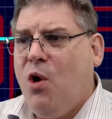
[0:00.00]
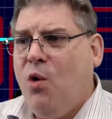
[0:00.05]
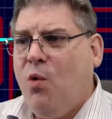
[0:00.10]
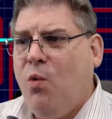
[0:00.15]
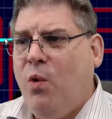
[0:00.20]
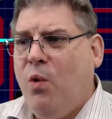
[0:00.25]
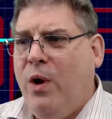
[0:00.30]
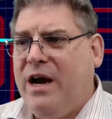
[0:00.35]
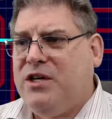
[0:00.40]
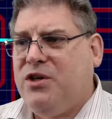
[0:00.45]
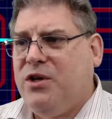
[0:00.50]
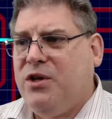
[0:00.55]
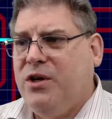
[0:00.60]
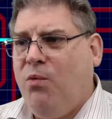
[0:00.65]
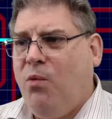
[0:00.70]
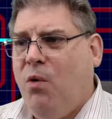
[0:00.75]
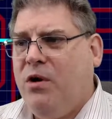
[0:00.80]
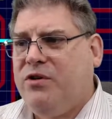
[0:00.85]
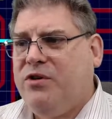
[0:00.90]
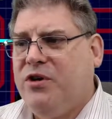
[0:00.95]
we actually
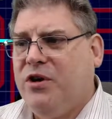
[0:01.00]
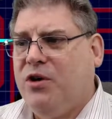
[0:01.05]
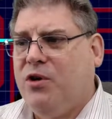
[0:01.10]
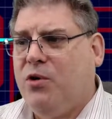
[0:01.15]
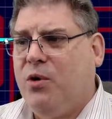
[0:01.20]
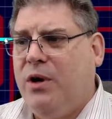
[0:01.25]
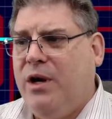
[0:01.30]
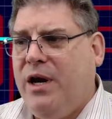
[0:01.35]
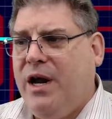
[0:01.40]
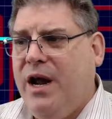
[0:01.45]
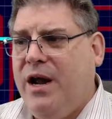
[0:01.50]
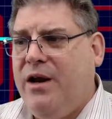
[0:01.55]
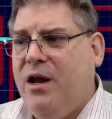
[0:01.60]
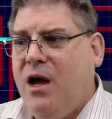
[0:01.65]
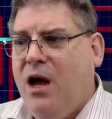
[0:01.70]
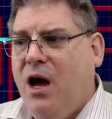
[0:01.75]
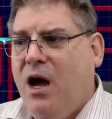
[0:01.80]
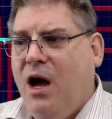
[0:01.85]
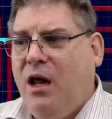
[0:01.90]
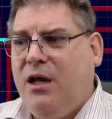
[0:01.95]
want to create
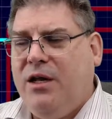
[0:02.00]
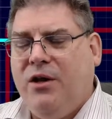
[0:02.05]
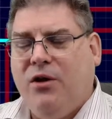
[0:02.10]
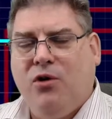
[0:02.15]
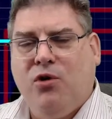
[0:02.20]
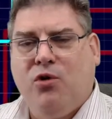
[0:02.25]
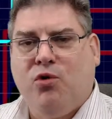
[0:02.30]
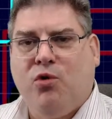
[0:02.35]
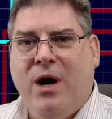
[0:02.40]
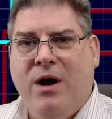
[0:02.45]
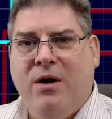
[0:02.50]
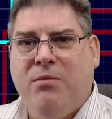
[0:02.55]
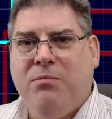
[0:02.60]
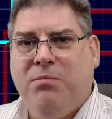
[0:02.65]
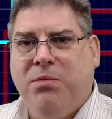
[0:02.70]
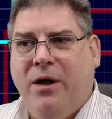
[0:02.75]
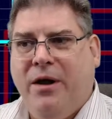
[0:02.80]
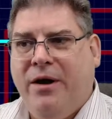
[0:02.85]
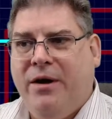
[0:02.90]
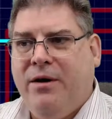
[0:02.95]
a little
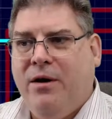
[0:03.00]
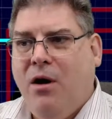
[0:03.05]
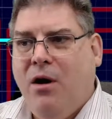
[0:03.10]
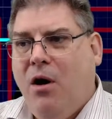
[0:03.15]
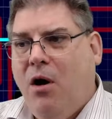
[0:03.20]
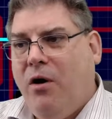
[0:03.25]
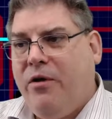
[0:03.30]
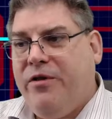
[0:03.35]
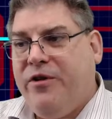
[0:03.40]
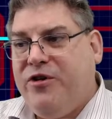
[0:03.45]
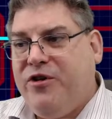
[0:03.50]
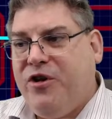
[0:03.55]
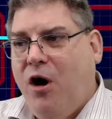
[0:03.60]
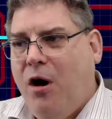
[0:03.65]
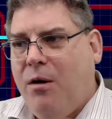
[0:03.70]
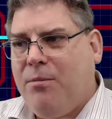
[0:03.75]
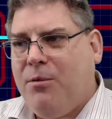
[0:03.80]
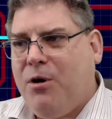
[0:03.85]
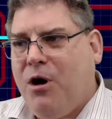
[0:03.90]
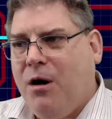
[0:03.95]
ground plane on the
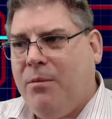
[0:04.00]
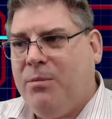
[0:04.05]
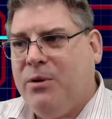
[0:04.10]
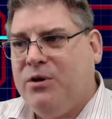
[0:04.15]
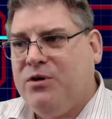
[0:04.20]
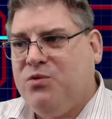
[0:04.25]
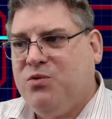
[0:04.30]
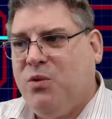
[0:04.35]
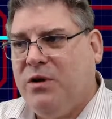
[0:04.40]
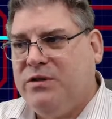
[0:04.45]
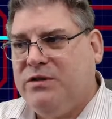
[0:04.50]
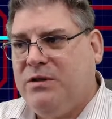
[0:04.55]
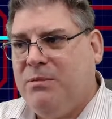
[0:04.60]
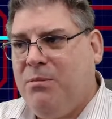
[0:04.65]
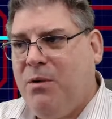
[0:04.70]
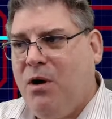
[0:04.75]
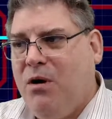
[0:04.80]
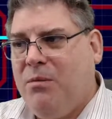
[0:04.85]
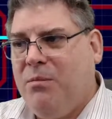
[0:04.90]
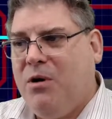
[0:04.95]
top copper as well as the
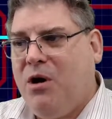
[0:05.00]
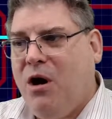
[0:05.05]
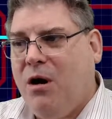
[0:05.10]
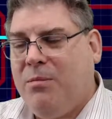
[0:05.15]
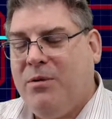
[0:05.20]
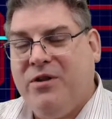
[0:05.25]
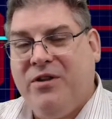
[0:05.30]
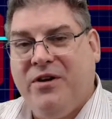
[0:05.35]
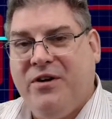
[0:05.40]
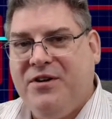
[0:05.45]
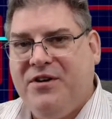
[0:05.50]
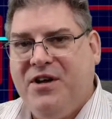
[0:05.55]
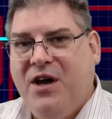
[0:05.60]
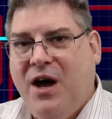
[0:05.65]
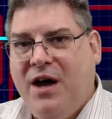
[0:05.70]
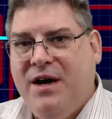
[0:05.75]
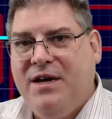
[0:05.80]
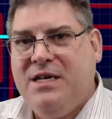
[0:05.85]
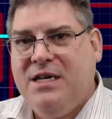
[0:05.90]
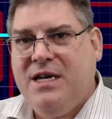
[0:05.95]
bottom copper that are
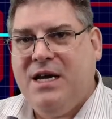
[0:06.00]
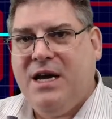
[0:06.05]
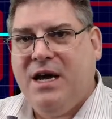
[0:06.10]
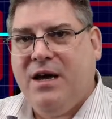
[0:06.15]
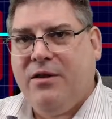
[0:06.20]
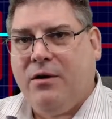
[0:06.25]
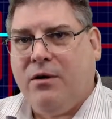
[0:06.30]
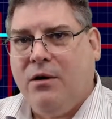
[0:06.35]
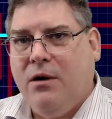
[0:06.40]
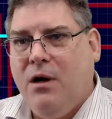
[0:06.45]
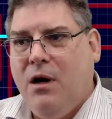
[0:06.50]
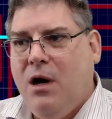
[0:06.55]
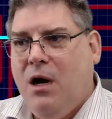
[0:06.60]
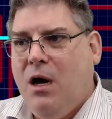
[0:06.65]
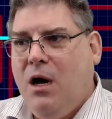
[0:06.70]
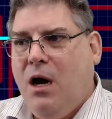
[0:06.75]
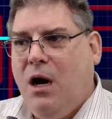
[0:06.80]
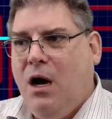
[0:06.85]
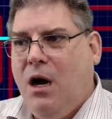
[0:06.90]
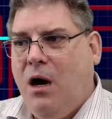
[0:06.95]
tied together
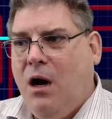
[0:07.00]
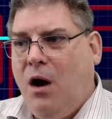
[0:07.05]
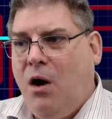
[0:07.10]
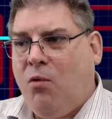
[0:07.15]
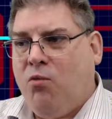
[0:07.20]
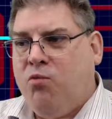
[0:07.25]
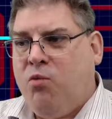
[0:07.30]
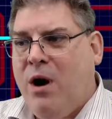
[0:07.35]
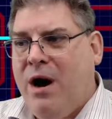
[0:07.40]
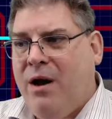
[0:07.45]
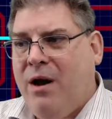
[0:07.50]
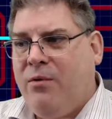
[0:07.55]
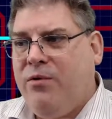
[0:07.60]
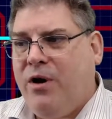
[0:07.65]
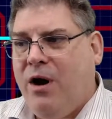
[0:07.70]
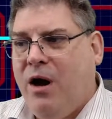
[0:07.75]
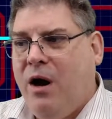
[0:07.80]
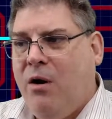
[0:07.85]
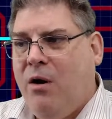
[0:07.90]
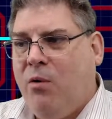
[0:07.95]
around
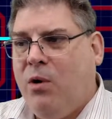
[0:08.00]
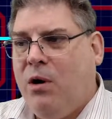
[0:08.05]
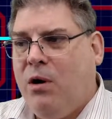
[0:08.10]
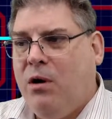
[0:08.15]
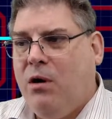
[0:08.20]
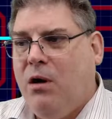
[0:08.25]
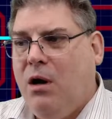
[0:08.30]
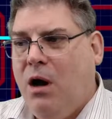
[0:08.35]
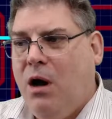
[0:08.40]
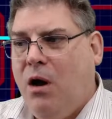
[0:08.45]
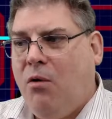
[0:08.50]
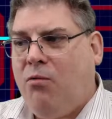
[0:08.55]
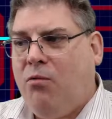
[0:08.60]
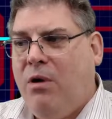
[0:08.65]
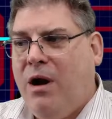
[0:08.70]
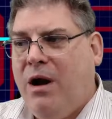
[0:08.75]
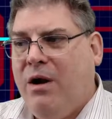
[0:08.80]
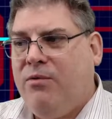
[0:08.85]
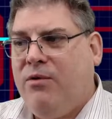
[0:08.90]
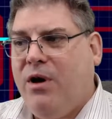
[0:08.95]
our
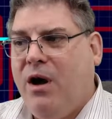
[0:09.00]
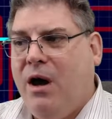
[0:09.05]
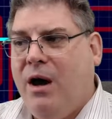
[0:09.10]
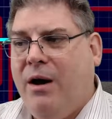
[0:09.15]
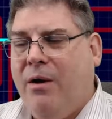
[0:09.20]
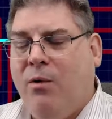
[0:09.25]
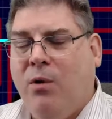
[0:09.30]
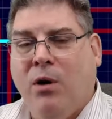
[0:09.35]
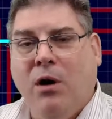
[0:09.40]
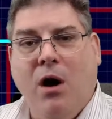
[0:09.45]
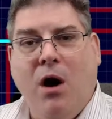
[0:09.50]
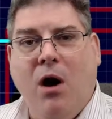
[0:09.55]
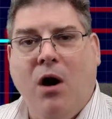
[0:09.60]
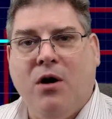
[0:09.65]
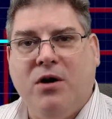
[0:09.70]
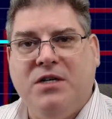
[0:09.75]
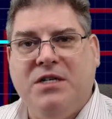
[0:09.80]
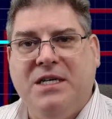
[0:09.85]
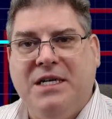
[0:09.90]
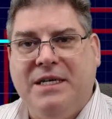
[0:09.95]

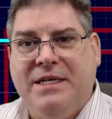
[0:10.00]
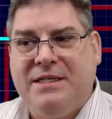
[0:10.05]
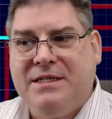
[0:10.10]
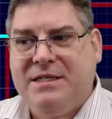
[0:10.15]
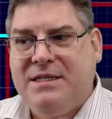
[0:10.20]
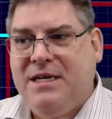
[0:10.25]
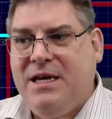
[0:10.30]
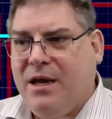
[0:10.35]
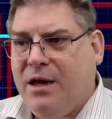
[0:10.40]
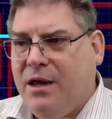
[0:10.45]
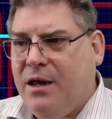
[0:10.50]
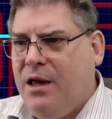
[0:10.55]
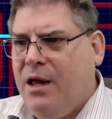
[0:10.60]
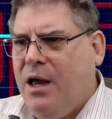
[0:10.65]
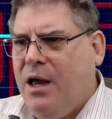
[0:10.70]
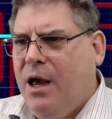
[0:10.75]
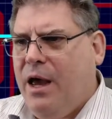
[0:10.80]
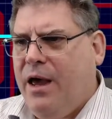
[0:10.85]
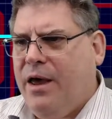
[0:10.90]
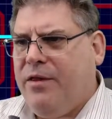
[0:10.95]
RTC.
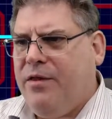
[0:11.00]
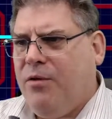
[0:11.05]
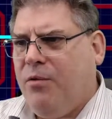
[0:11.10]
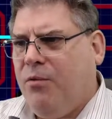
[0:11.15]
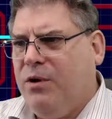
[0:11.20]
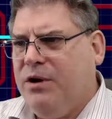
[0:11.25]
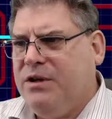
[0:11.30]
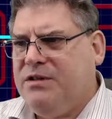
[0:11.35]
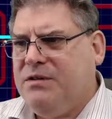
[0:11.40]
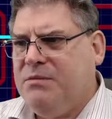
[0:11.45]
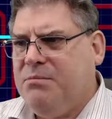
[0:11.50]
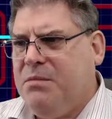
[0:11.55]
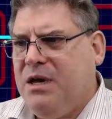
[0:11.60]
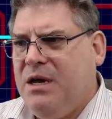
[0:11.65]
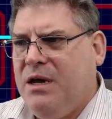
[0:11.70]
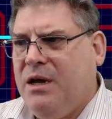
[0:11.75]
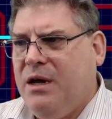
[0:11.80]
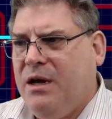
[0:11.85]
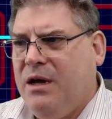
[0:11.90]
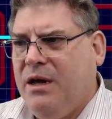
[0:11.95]
And the reason
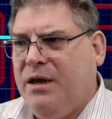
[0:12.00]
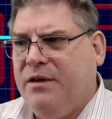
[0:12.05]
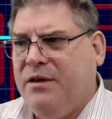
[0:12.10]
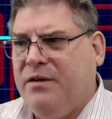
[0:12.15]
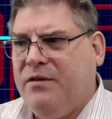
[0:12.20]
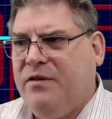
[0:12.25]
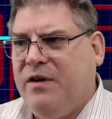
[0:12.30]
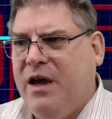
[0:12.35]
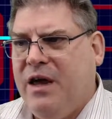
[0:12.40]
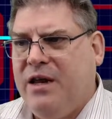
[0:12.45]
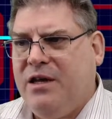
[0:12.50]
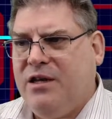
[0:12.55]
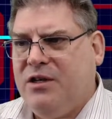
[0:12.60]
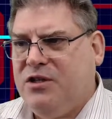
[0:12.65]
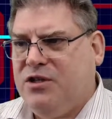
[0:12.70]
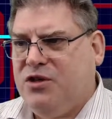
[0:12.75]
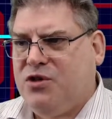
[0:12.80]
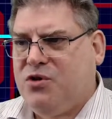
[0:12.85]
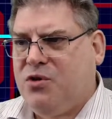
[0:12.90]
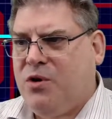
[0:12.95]
being is any
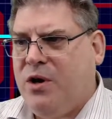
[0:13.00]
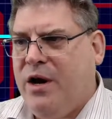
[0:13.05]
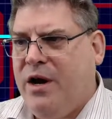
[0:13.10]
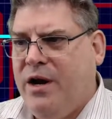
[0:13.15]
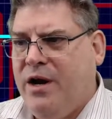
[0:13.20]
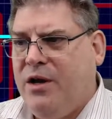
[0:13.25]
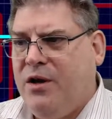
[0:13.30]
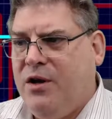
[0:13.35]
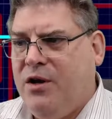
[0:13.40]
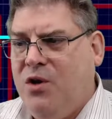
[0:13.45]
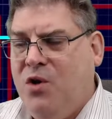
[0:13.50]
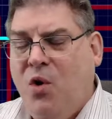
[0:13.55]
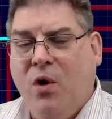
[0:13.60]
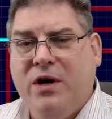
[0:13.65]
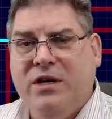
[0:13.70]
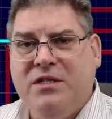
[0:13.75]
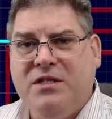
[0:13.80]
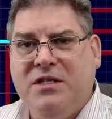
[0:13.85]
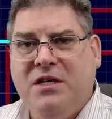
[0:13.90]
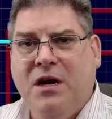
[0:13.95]
stray
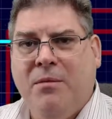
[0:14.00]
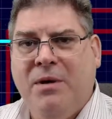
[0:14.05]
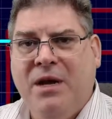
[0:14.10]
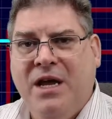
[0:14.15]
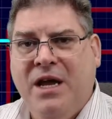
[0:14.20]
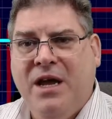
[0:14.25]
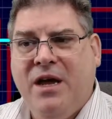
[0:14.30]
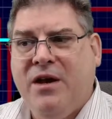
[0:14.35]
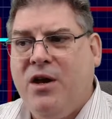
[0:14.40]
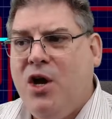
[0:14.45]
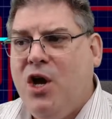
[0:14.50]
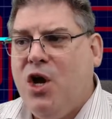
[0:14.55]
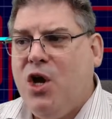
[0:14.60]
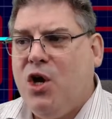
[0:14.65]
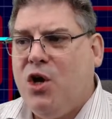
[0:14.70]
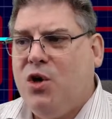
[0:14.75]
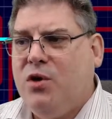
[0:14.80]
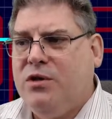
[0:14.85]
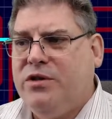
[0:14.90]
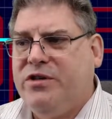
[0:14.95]
noise coming in
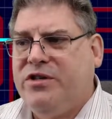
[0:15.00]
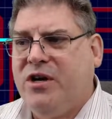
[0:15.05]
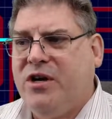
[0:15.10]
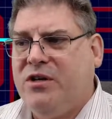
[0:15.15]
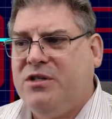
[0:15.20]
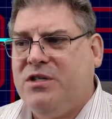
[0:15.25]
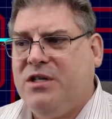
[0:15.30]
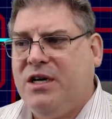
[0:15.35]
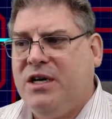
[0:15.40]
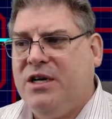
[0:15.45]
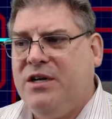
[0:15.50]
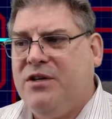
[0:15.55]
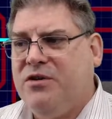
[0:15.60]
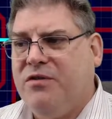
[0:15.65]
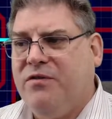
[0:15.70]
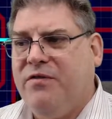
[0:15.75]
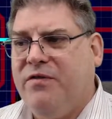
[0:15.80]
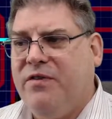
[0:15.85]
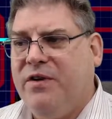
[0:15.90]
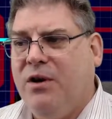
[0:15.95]
could start to
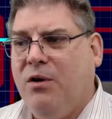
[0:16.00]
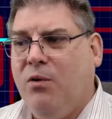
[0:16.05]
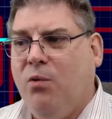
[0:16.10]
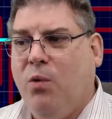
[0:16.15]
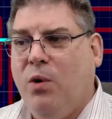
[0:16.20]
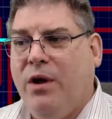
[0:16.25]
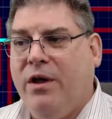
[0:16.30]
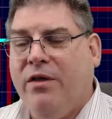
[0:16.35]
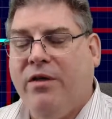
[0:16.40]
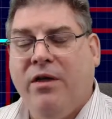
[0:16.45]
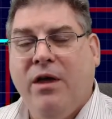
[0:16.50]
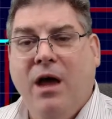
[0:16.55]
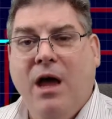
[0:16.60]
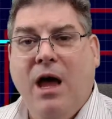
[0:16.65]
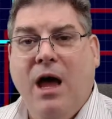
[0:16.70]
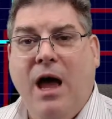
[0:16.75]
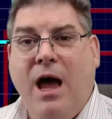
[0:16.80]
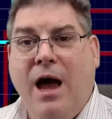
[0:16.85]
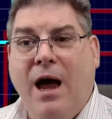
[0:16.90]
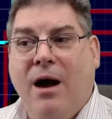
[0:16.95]
interfere with
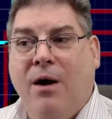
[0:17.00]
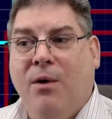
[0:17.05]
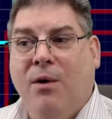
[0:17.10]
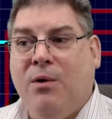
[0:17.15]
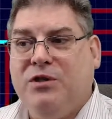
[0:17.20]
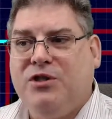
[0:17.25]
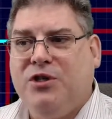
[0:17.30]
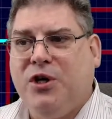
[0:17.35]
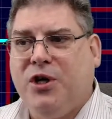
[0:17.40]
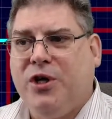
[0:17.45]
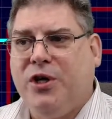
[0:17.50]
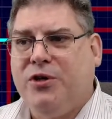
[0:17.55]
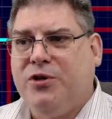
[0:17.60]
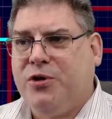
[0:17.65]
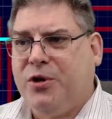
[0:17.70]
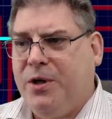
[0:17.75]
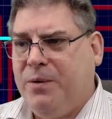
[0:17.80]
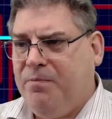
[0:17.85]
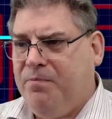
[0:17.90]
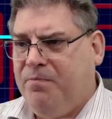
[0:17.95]
our
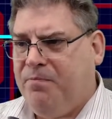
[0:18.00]
circuitry.